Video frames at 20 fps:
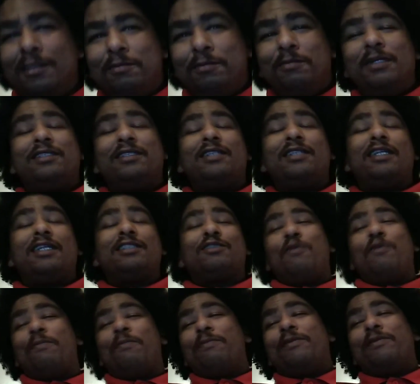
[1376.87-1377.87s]
Miss
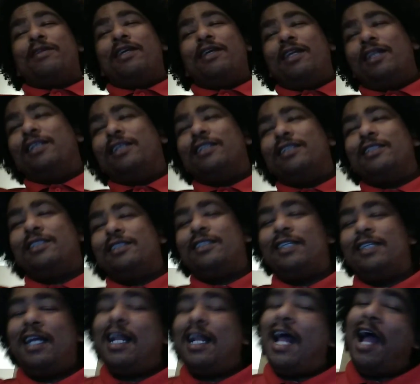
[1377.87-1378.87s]
Sesquipedalian
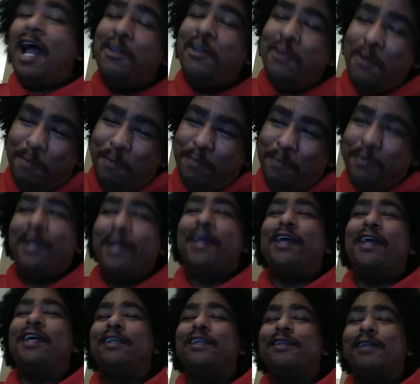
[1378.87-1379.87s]
said, "How you
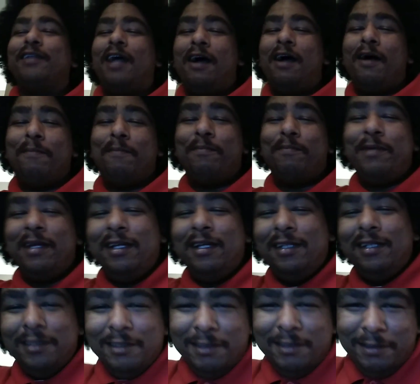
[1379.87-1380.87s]
been, uh, B?